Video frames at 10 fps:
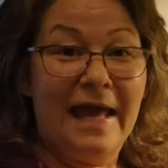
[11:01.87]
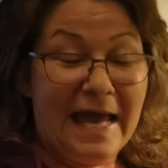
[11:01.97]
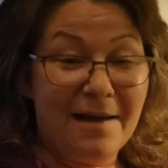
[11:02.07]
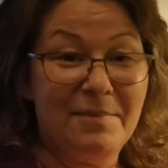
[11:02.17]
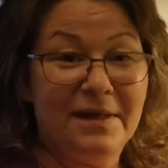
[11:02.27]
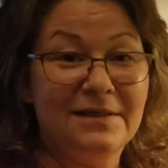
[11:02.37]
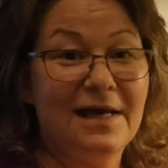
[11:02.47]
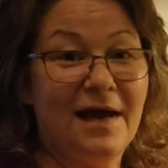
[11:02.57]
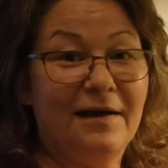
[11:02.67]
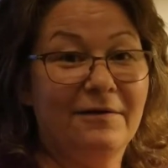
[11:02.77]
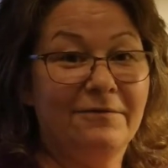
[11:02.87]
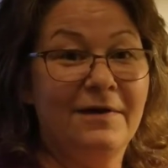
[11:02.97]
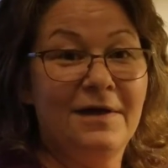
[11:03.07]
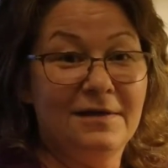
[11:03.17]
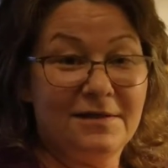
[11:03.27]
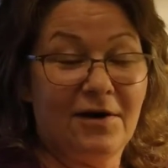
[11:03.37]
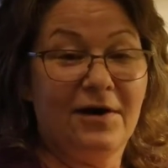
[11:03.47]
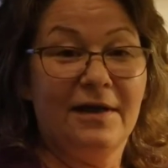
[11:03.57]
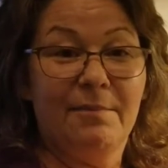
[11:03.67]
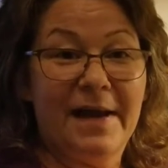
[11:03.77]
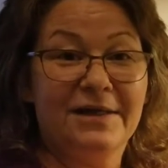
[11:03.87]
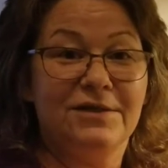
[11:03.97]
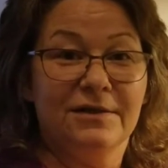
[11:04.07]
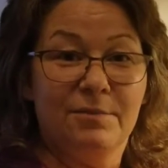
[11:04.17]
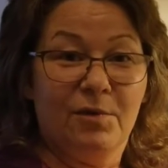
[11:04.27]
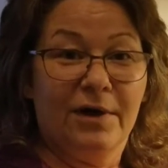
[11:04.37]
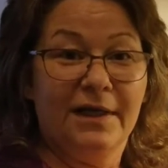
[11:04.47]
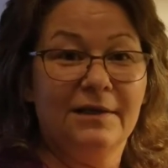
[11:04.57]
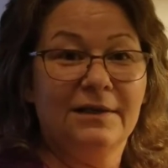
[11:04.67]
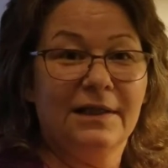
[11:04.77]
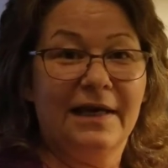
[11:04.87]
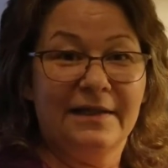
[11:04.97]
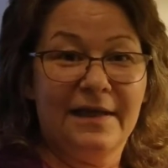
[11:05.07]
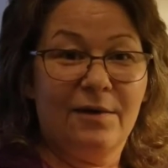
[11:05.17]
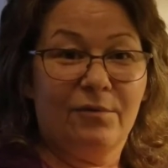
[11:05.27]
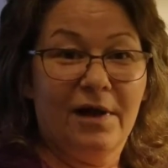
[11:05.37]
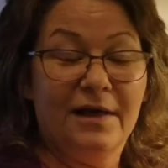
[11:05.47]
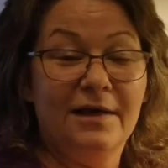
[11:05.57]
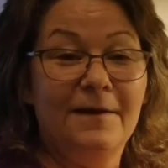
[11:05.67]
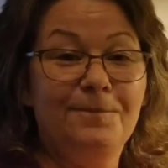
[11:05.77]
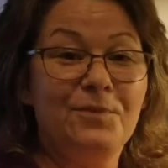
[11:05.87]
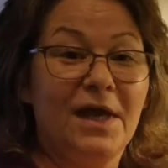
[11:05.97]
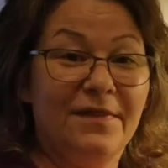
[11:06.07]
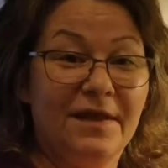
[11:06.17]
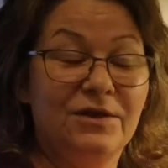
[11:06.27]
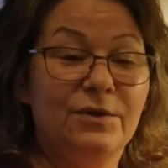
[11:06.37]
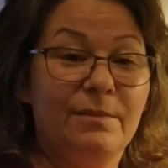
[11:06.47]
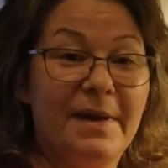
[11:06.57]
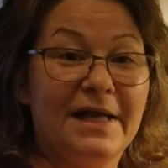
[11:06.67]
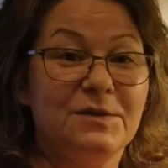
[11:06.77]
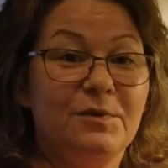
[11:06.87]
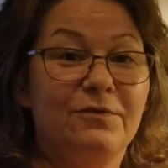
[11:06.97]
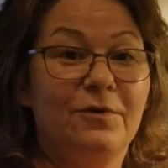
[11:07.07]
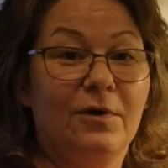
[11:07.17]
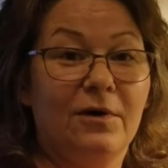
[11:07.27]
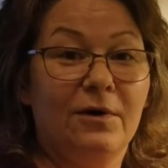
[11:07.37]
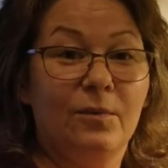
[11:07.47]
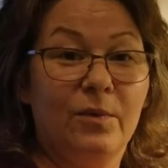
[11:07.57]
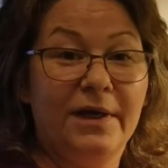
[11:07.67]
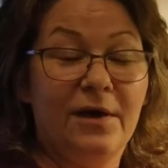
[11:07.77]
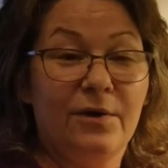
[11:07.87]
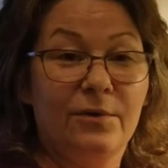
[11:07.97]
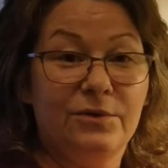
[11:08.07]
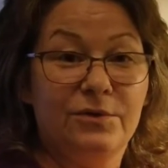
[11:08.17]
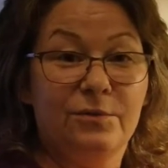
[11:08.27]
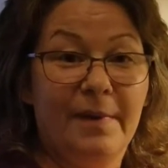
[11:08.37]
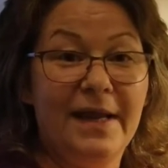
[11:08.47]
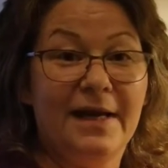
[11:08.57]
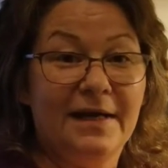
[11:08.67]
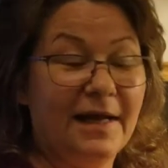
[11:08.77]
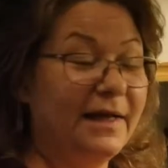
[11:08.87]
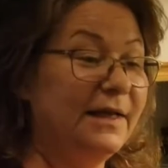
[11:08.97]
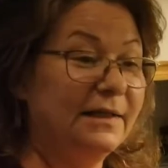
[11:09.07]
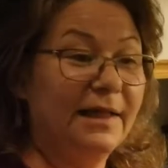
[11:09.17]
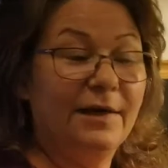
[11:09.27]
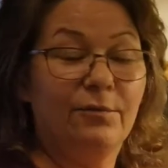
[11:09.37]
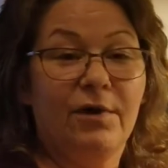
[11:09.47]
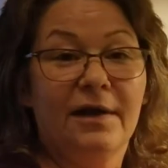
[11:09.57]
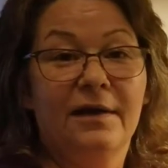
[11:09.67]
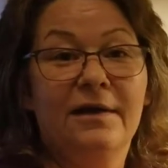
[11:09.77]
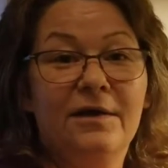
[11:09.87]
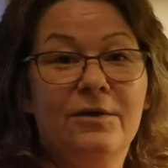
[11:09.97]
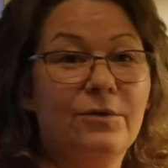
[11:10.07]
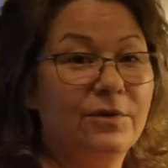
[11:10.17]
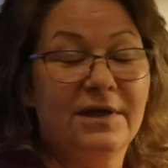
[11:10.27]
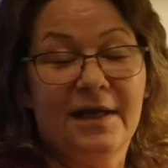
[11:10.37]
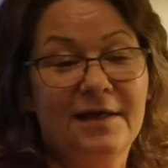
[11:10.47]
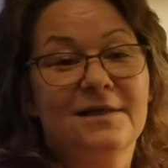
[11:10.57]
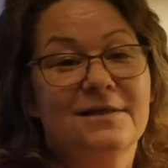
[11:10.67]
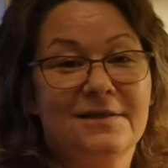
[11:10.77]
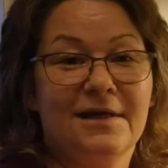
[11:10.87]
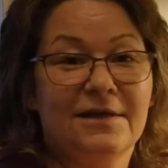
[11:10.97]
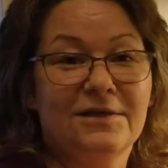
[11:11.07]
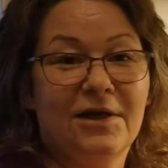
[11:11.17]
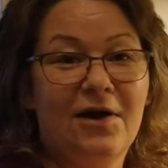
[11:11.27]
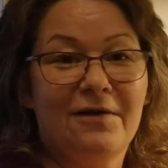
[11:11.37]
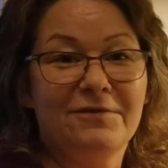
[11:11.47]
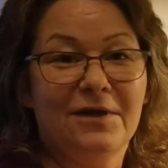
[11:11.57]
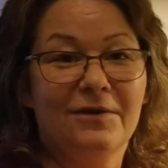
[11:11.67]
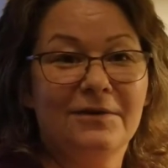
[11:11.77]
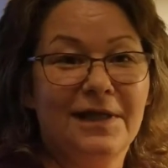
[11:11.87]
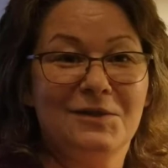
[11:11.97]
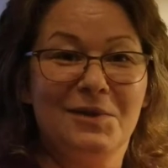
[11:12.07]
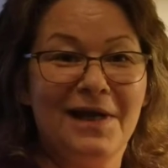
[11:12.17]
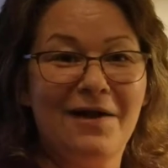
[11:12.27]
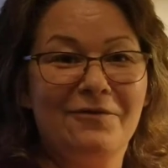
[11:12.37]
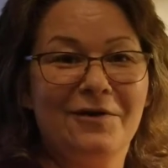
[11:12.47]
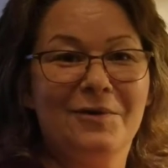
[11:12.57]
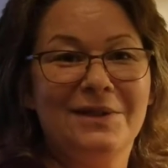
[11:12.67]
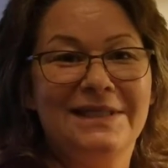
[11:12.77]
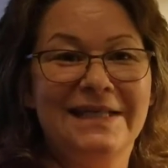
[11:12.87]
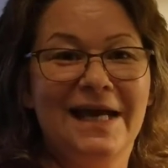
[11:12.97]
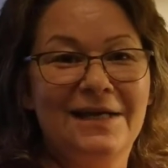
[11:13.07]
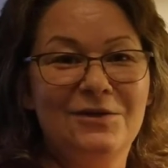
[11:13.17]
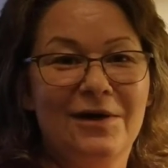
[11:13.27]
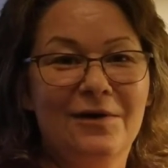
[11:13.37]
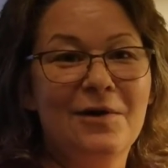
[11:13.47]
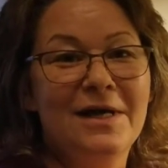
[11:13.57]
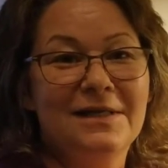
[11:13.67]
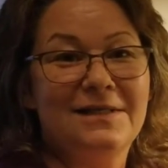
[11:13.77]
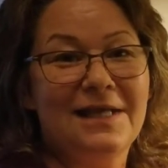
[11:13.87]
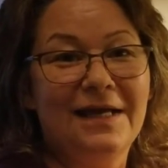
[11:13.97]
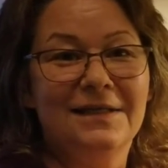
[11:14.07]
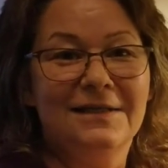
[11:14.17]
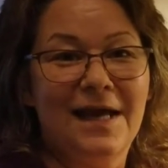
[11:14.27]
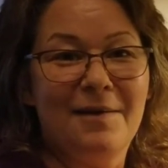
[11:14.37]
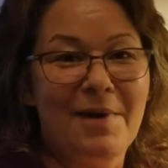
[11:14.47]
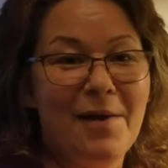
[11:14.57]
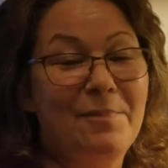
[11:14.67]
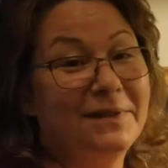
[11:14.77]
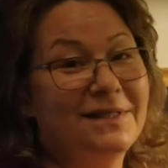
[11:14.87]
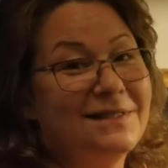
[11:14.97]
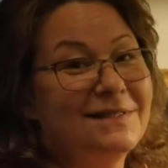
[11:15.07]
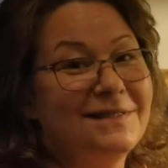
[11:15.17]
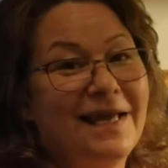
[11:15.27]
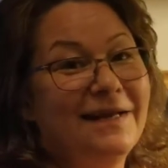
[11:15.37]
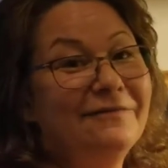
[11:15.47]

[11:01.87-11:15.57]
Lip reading: habit out of starting a batch in the morning, letting that run, and then do a batch before we go to bed at night and let it run through the night, because it's going to shut off. So that's what I got for you with Dehydrator. Second time out, but this is getting